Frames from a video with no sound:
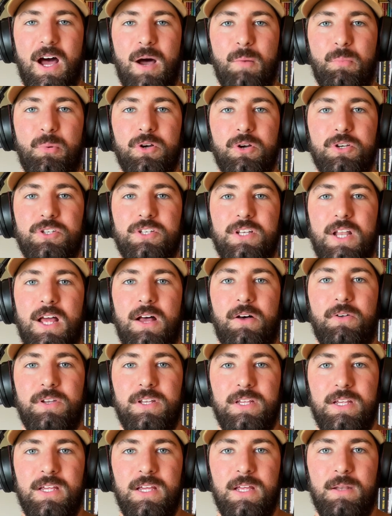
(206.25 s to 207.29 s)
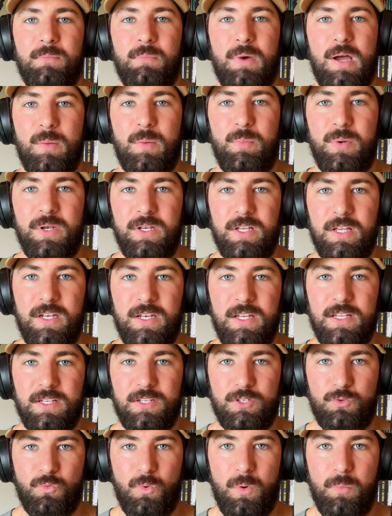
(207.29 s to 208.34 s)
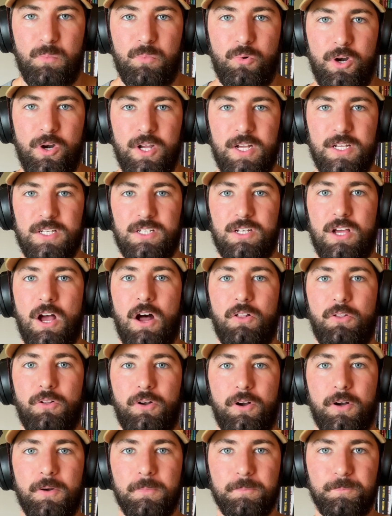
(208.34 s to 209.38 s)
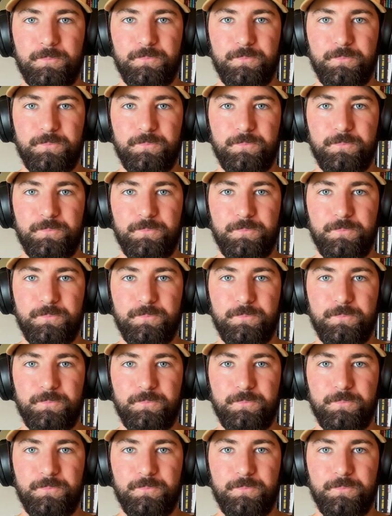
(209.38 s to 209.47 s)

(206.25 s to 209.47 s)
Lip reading: Personality, in my opinion, is what brings color